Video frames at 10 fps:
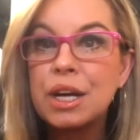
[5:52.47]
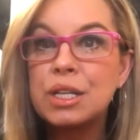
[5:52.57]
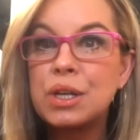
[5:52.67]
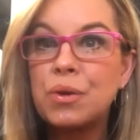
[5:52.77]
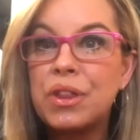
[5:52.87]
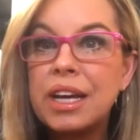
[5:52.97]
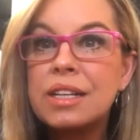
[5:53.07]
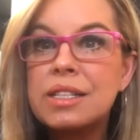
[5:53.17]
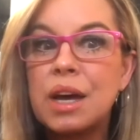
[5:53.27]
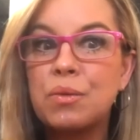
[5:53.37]
So
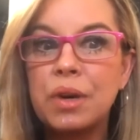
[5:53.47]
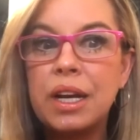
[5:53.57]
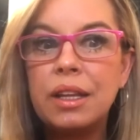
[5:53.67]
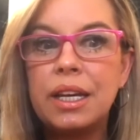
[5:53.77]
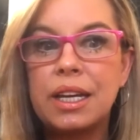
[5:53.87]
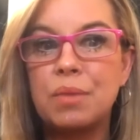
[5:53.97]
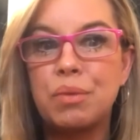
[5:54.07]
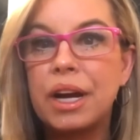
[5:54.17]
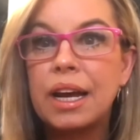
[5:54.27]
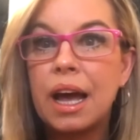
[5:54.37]
things that really can
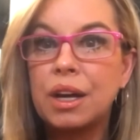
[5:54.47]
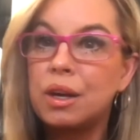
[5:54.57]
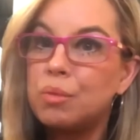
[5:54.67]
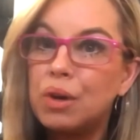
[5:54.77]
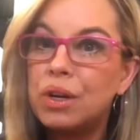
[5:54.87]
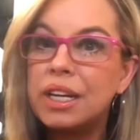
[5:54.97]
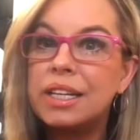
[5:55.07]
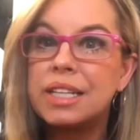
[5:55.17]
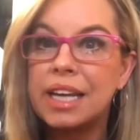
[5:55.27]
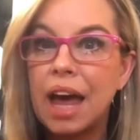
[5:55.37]
bring a
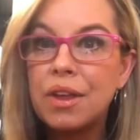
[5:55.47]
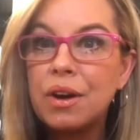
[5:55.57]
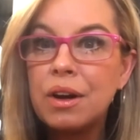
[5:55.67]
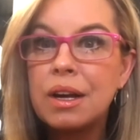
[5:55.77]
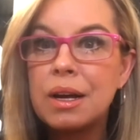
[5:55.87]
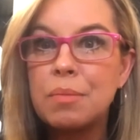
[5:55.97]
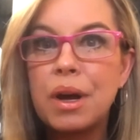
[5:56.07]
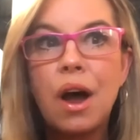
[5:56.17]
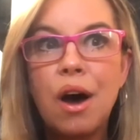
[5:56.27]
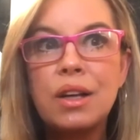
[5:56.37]
community together,
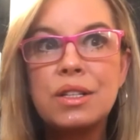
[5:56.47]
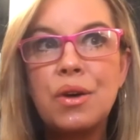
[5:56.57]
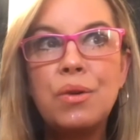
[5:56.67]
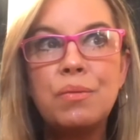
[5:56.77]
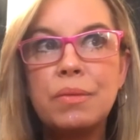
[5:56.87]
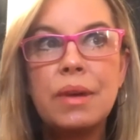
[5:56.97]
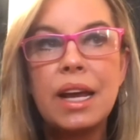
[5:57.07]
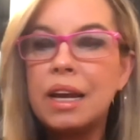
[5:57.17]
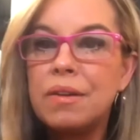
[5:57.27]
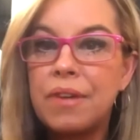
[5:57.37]
but also
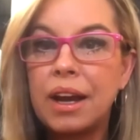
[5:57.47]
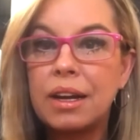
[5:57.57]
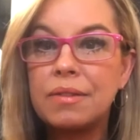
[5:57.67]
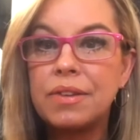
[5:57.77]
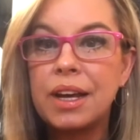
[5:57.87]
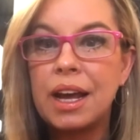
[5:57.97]
innovative.